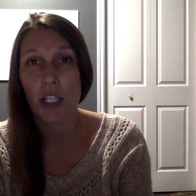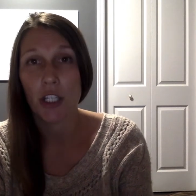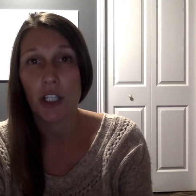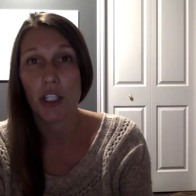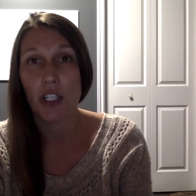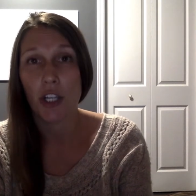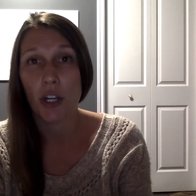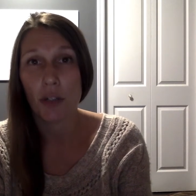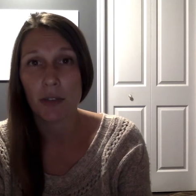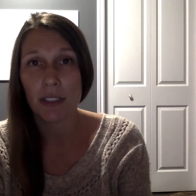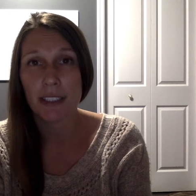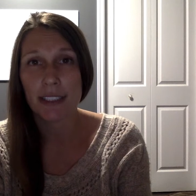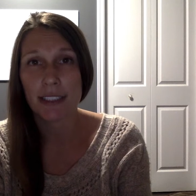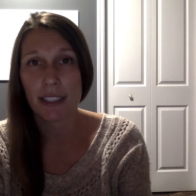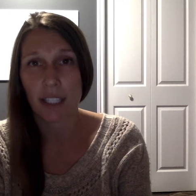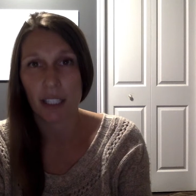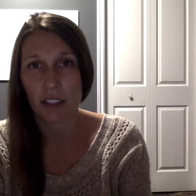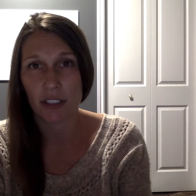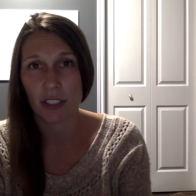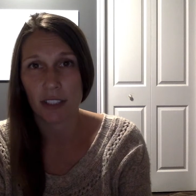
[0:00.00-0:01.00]
No
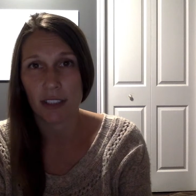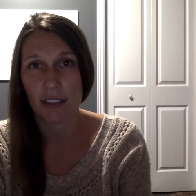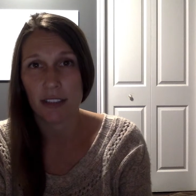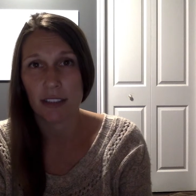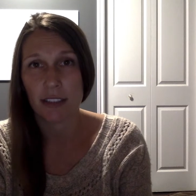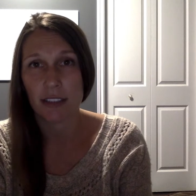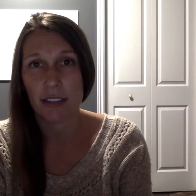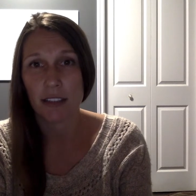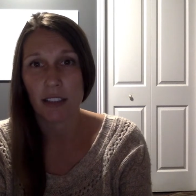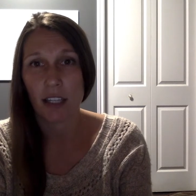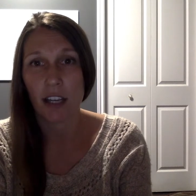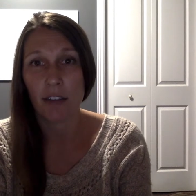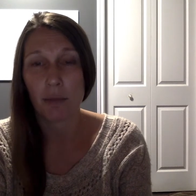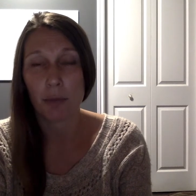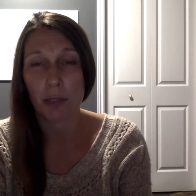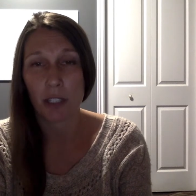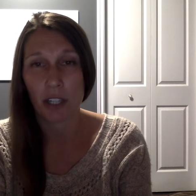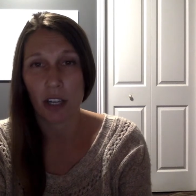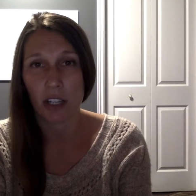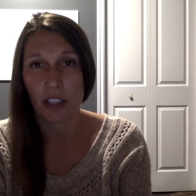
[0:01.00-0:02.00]
discussions of
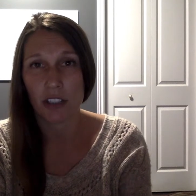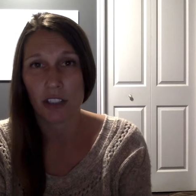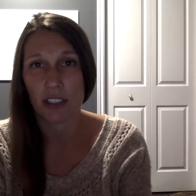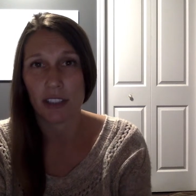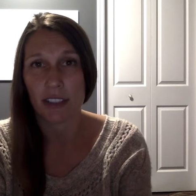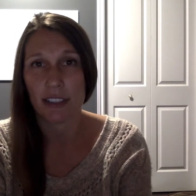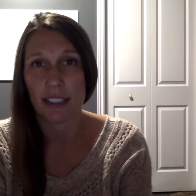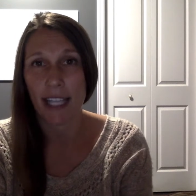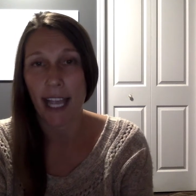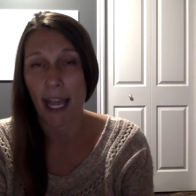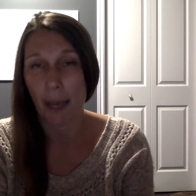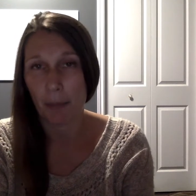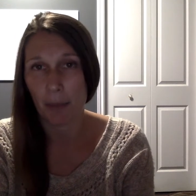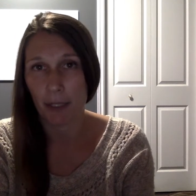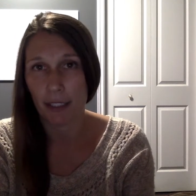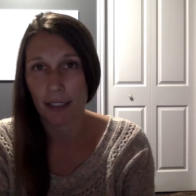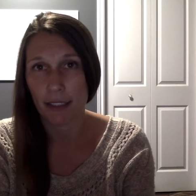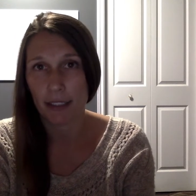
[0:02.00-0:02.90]
precautions happened.